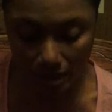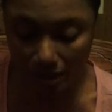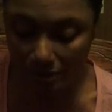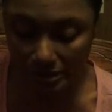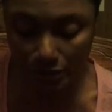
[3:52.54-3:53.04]

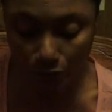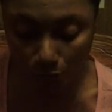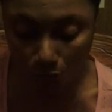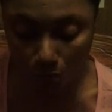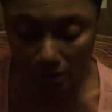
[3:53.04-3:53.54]
As the
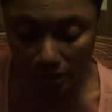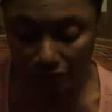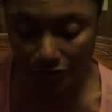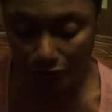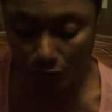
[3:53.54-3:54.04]
goal
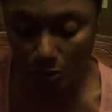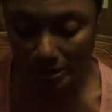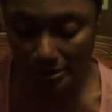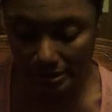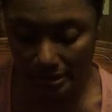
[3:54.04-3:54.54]
of informed
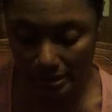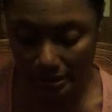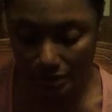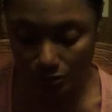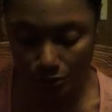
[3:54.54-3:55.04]
consent
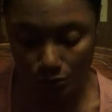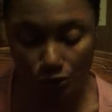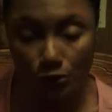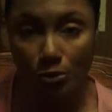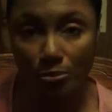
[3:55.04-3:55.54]
is to
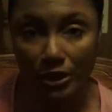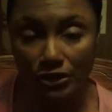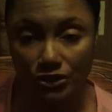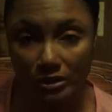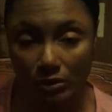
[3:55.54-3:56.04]
assure
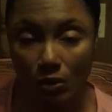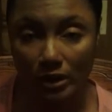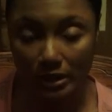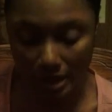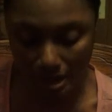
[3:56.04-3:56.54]
patient
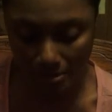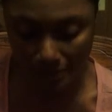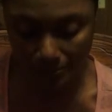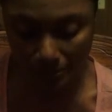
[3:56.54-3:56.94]
autonomy.